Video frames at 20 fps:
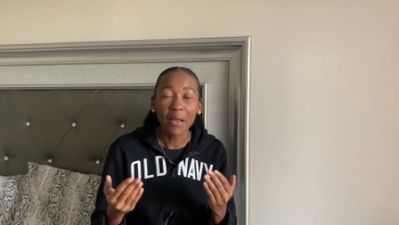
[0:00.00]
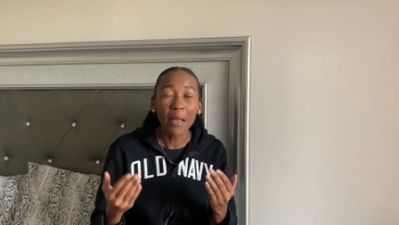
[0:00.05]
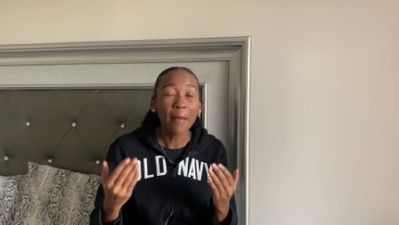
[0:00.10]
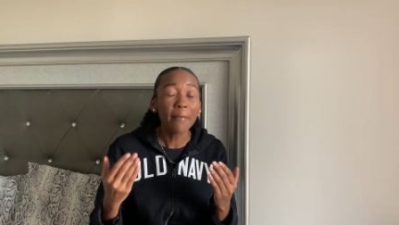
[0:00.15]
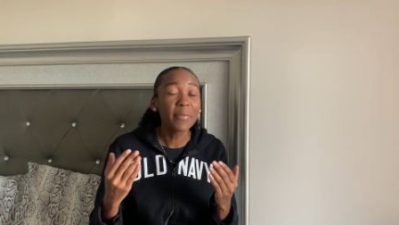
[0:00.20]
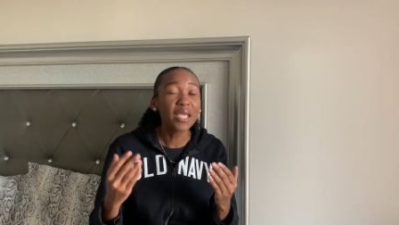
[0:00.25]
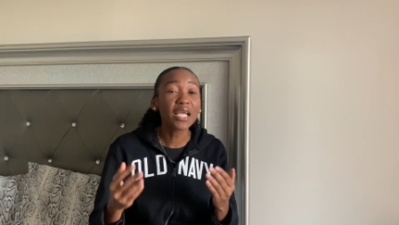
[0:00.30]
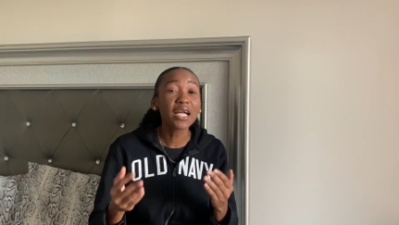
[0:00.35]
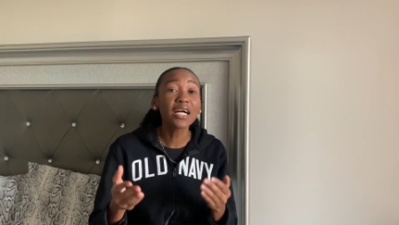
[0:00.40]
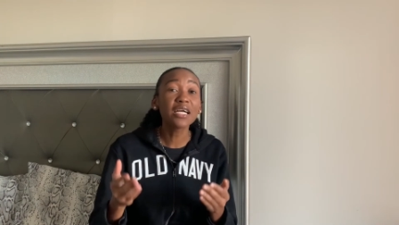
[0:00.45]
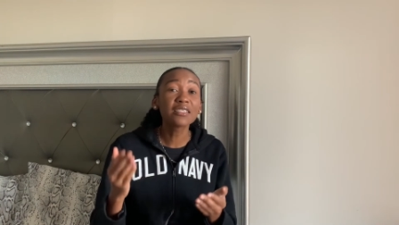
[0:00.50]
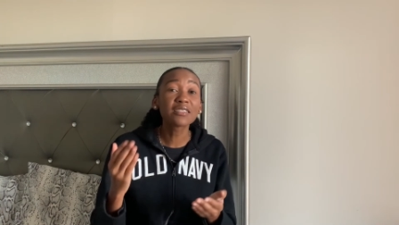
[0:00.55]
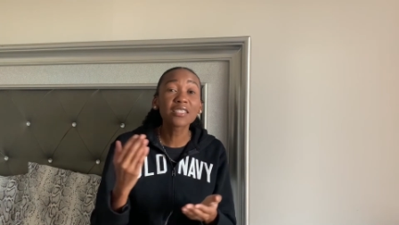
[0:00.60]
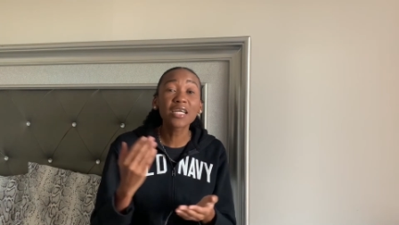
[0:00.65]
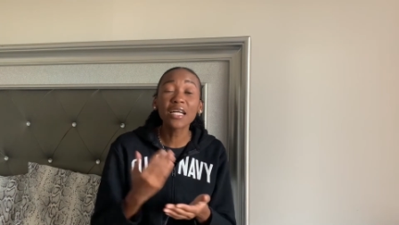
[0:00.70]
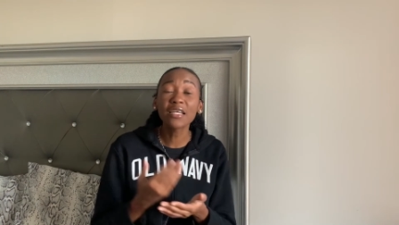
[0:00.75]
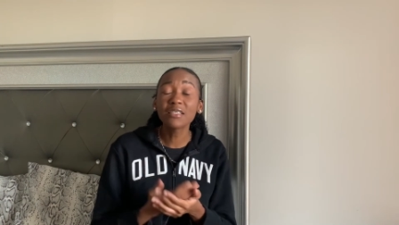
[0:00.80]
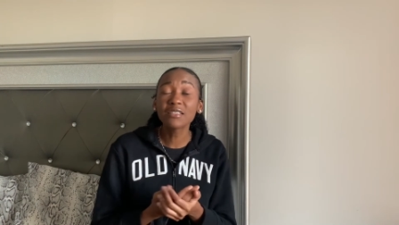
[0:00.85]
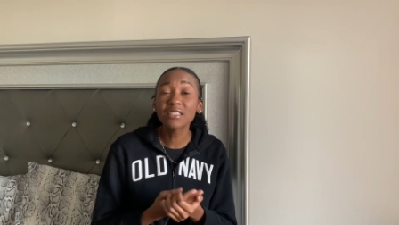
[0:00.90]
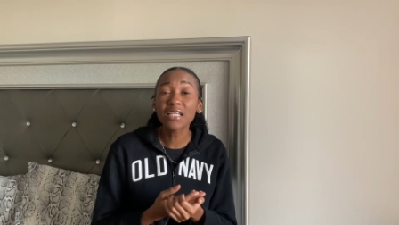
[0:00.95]
because
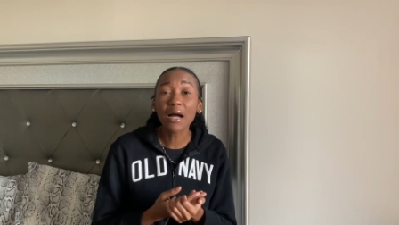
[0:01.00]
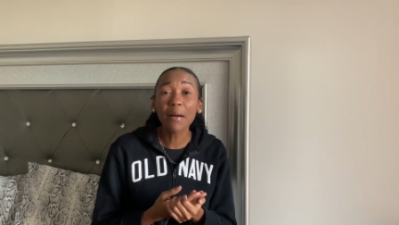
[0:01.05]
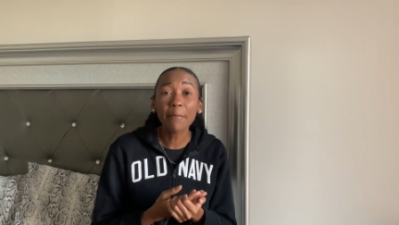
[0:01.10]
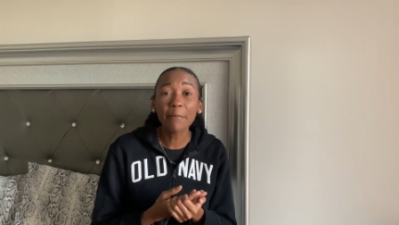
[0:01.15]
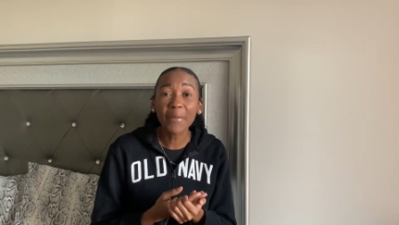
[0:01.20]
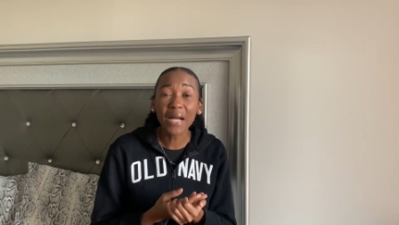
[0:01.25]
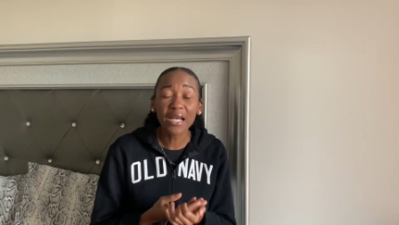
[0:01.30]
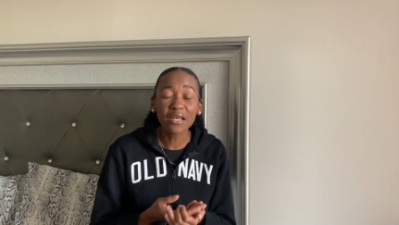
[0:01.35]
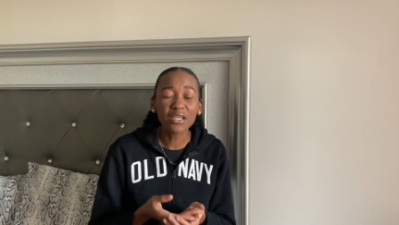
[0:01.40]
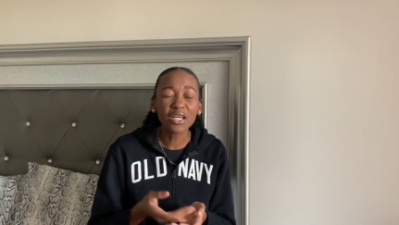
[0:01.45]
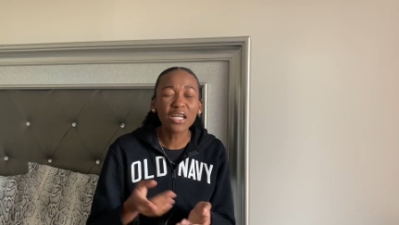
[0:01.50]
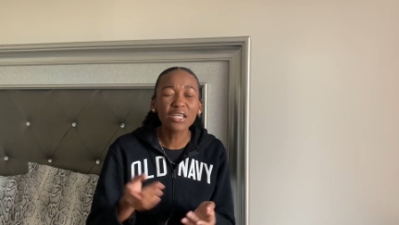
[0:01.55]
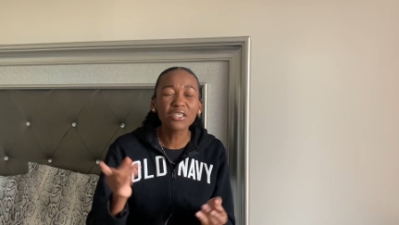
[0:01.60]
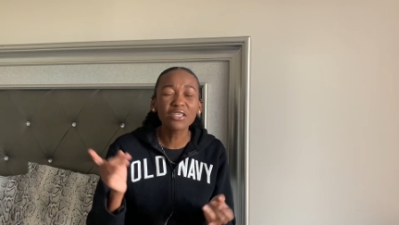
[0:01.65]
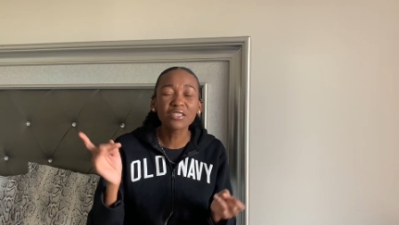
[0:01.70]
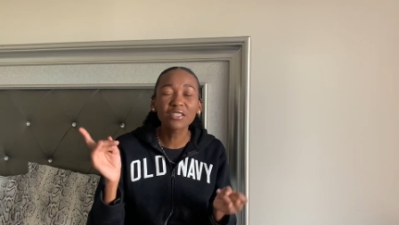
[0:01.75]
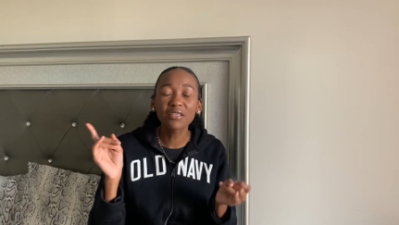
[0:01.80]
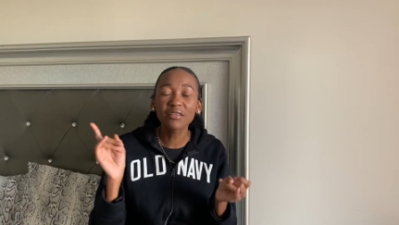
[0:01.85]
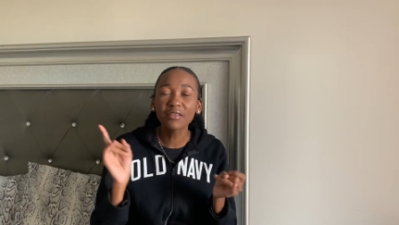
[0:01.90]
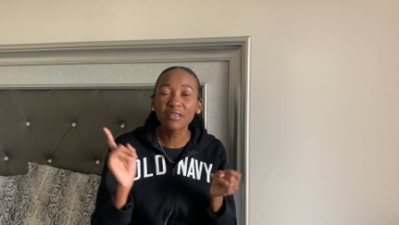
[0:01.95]
god is not man god
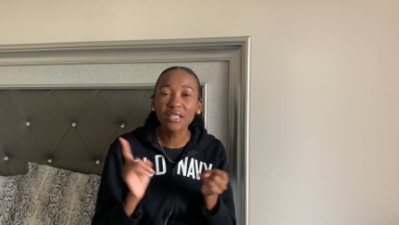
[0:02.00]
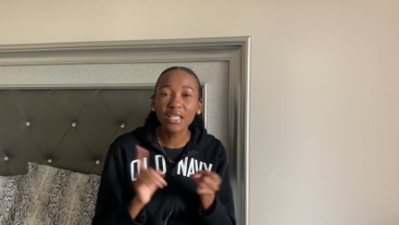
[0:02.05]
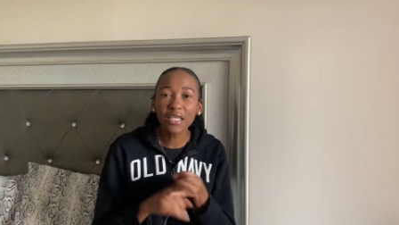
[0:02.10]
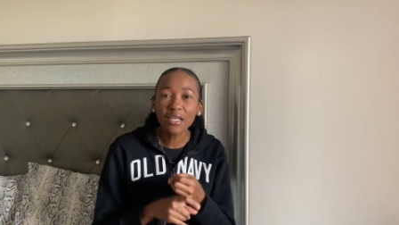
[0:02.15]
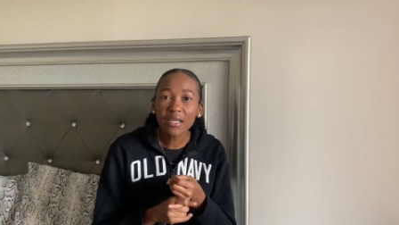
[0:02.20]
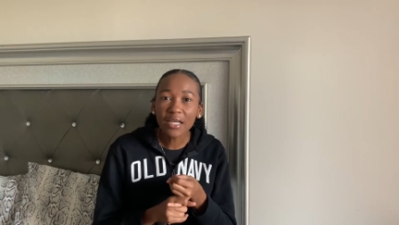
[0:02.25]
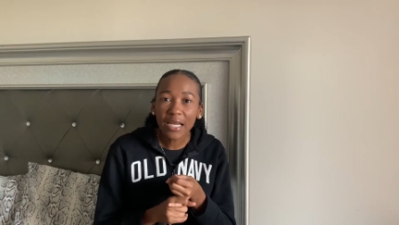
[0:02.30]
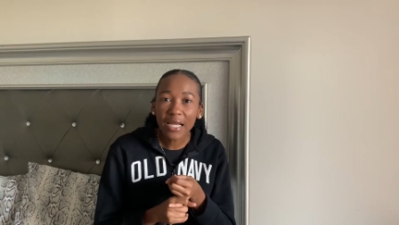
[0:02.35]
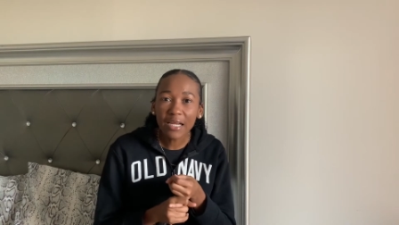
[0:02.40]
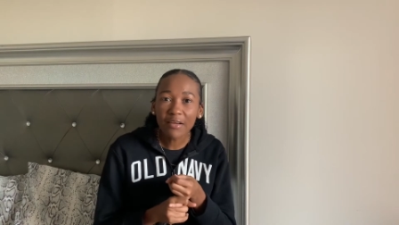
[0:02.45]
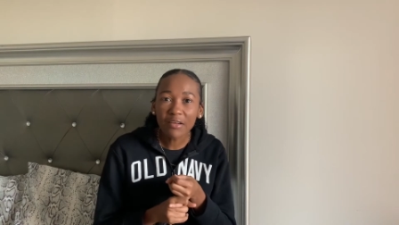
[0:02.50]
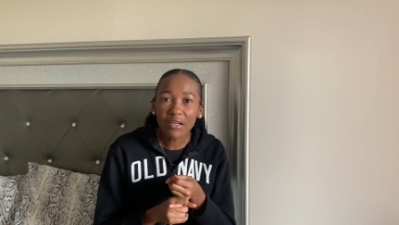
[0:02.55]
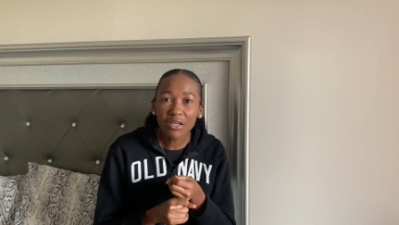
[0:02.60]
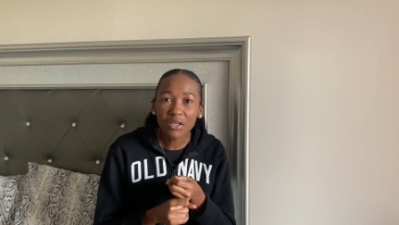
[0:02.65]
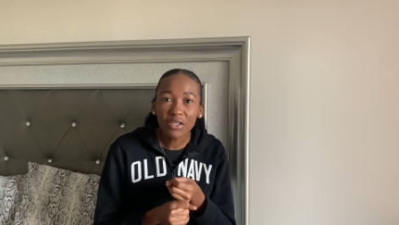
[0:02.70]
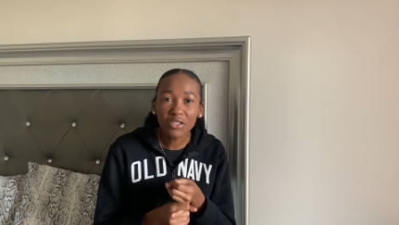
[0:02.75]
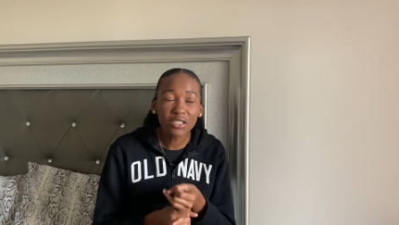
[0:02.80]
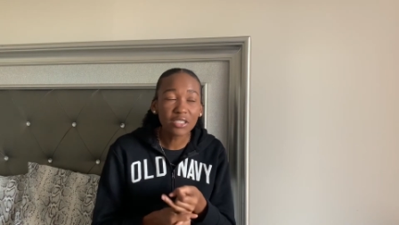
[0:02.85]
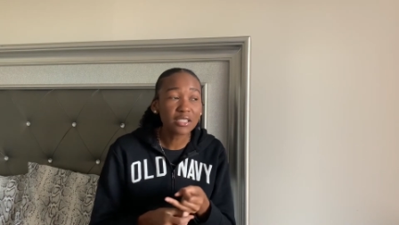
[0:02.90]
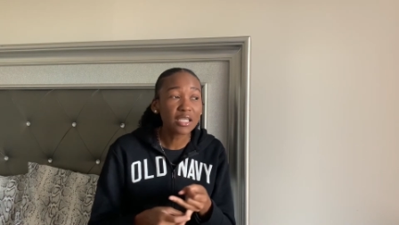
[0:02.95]
doesn't think like
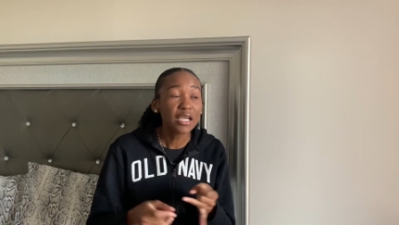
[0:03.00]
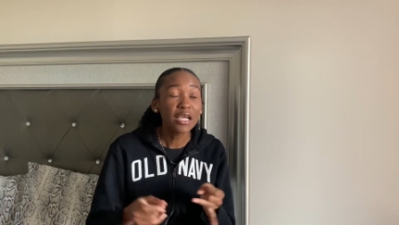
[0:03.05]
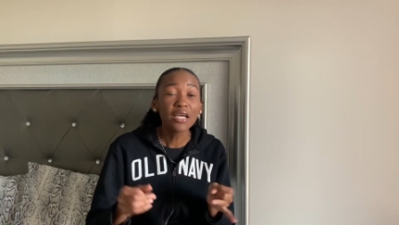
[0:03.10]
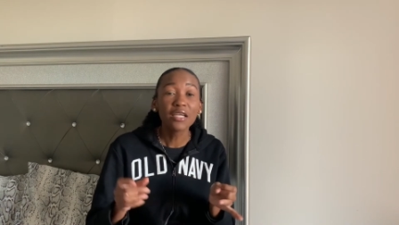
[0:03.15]
us